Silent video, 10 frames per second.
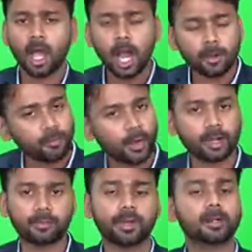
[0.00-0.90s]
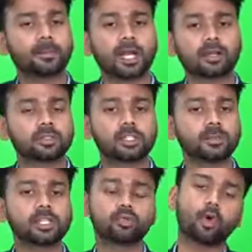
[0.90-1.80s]
Unfair trade practices
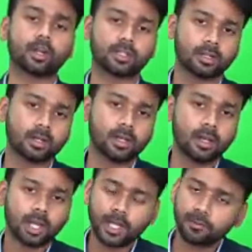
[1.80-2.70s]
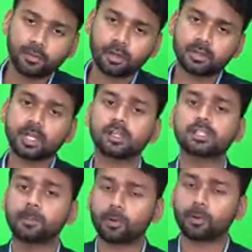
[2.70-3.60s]
means what? If there
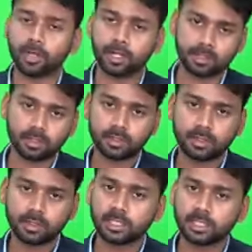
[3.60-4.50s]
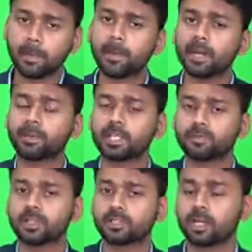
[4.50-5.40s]
is a product, its MRP
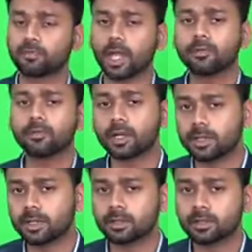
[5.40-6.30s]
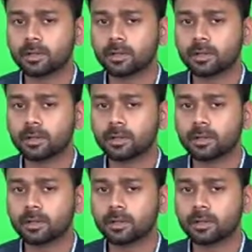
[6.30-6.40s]
is fixed at 500.